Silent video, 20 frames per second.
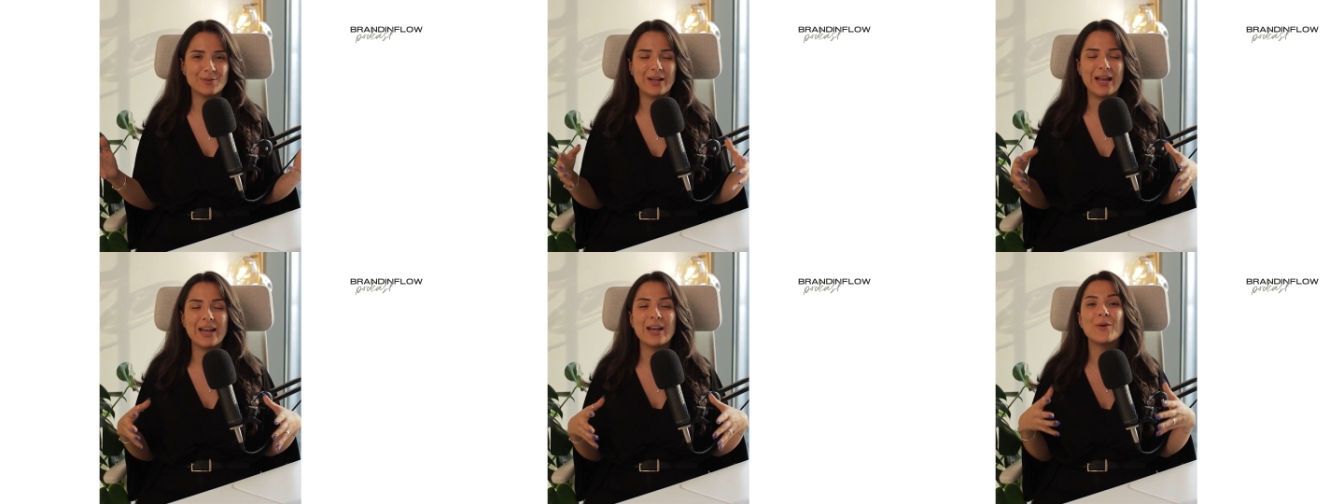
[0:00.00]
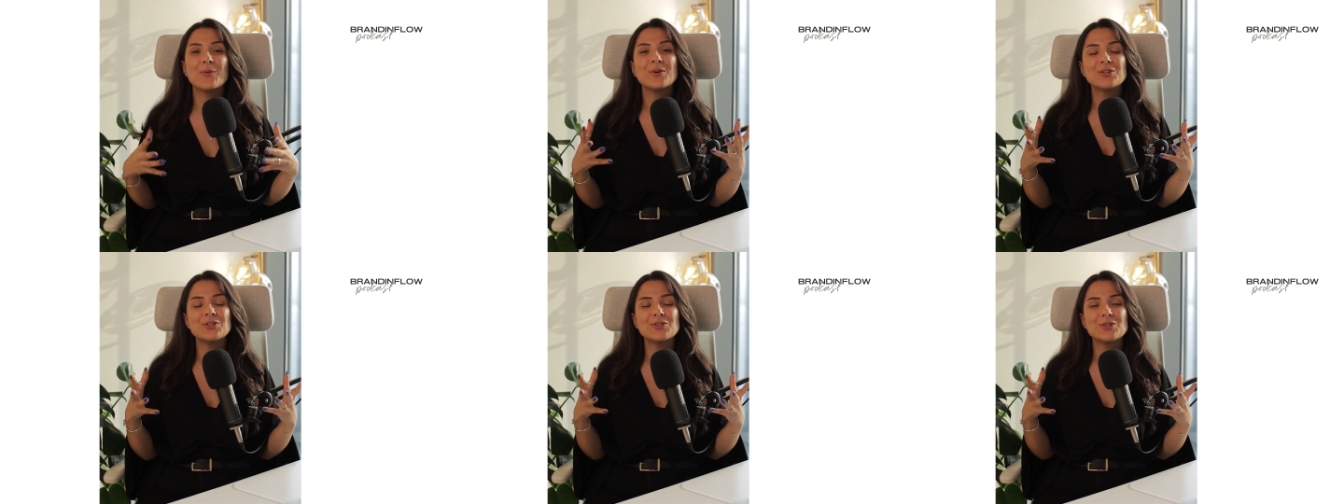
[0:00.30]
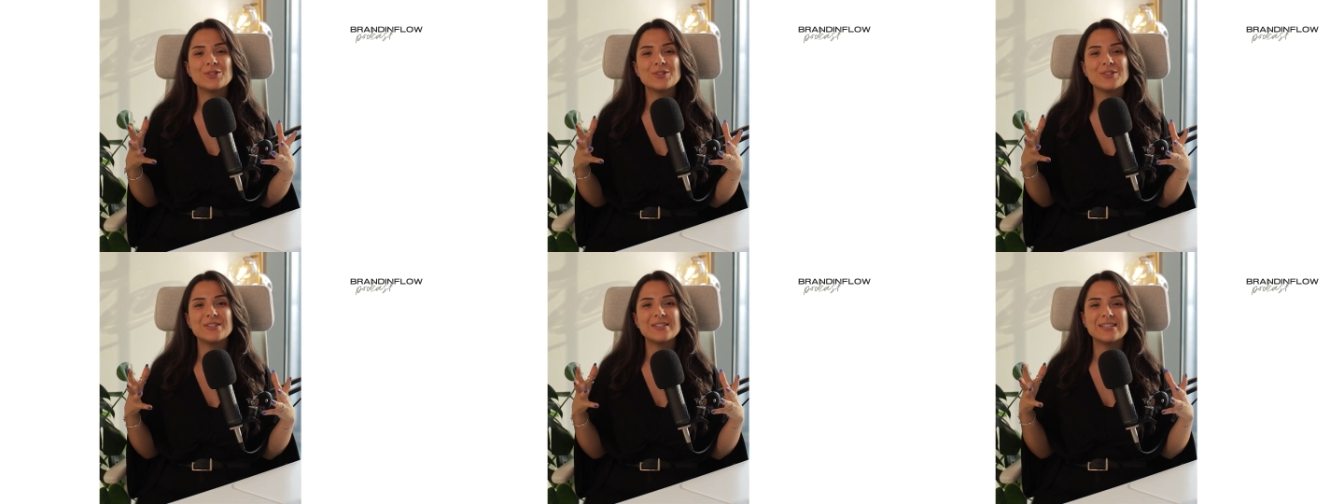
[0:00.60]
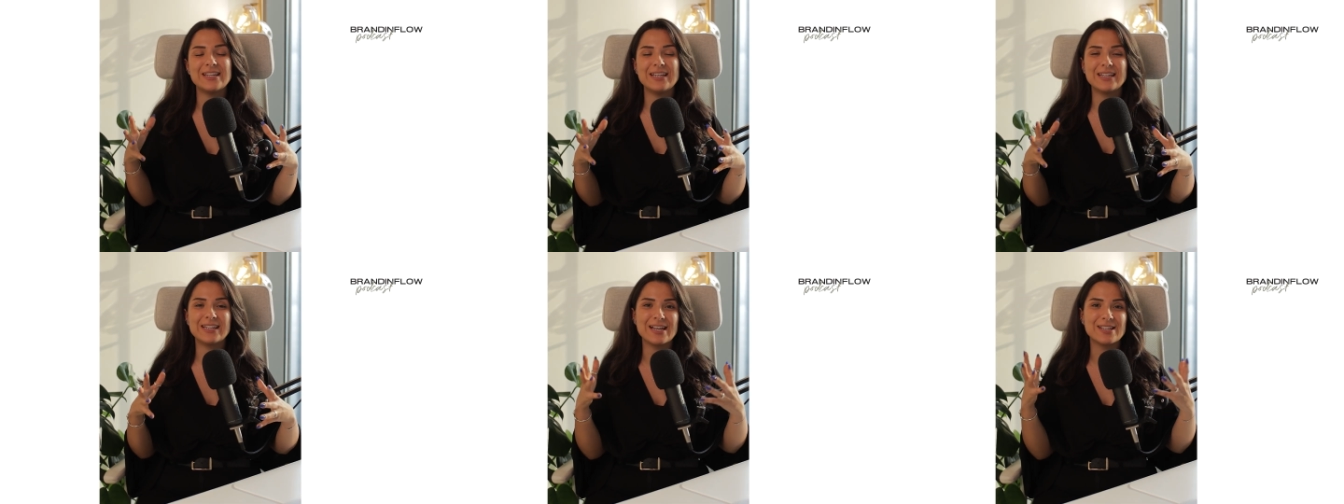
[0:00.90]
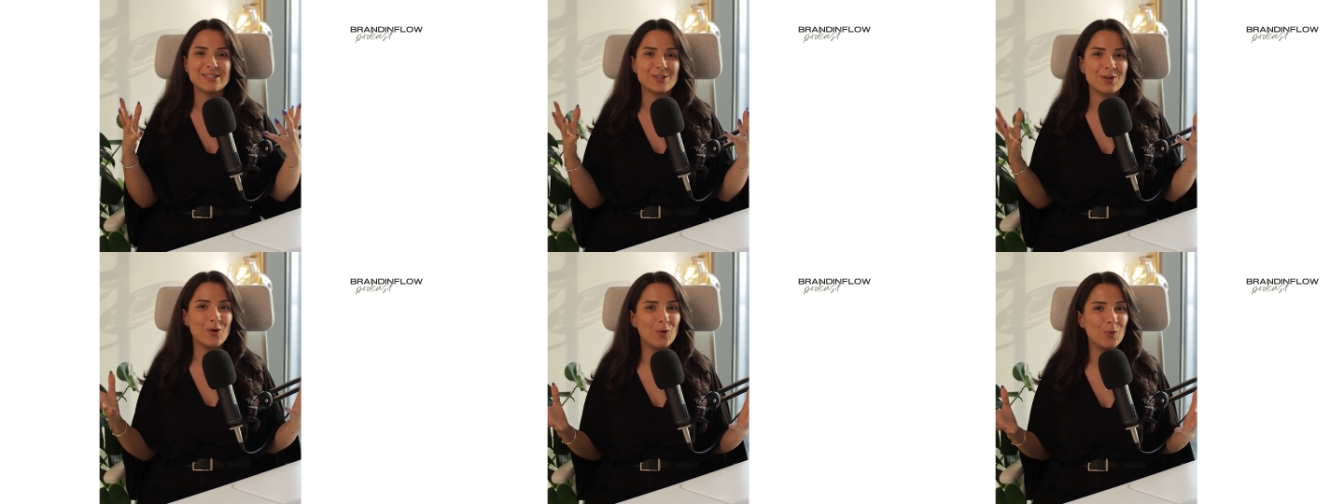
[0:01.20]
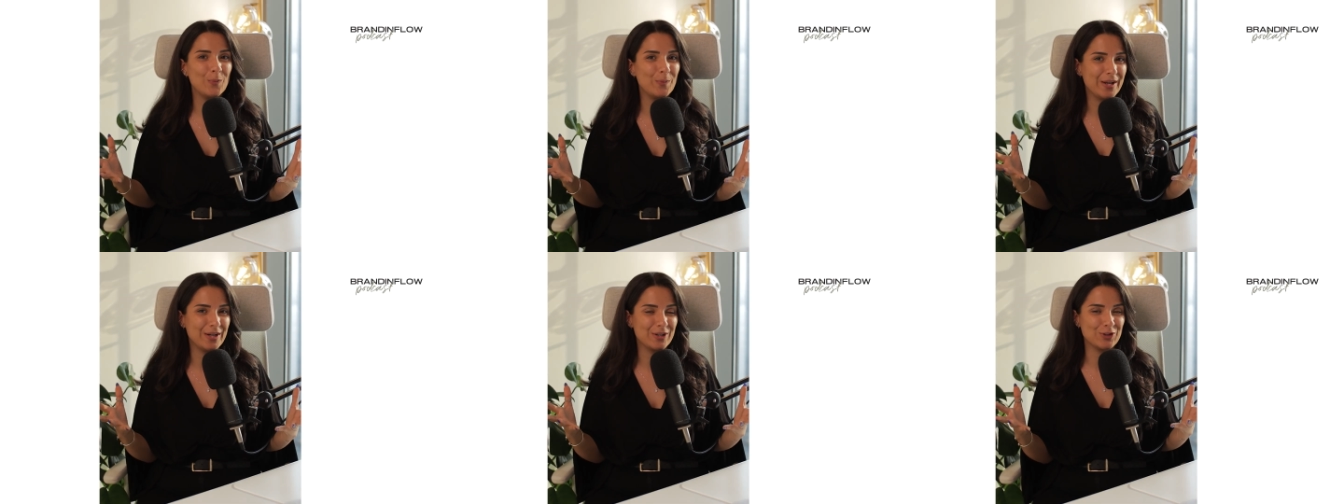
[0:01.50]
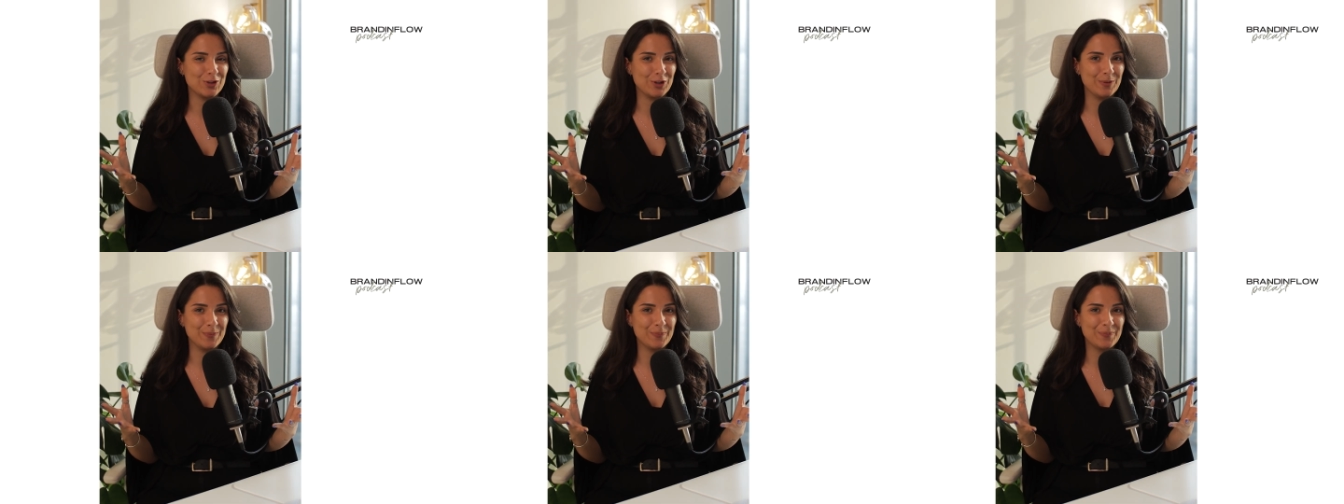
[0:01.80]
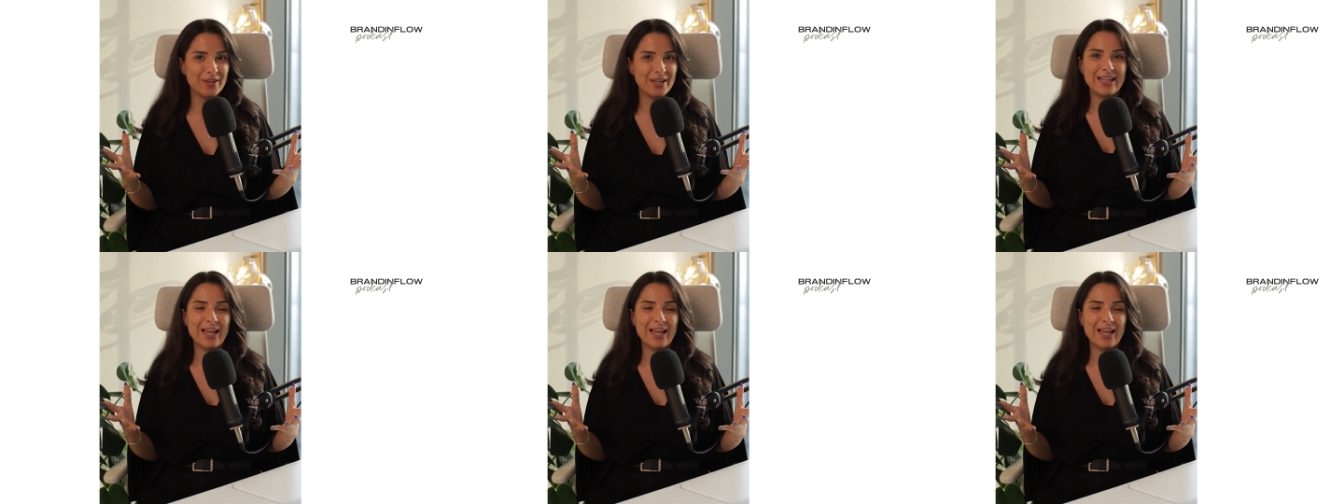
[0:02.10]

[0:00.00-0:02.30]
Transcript: And I want you to see it as the whole picture.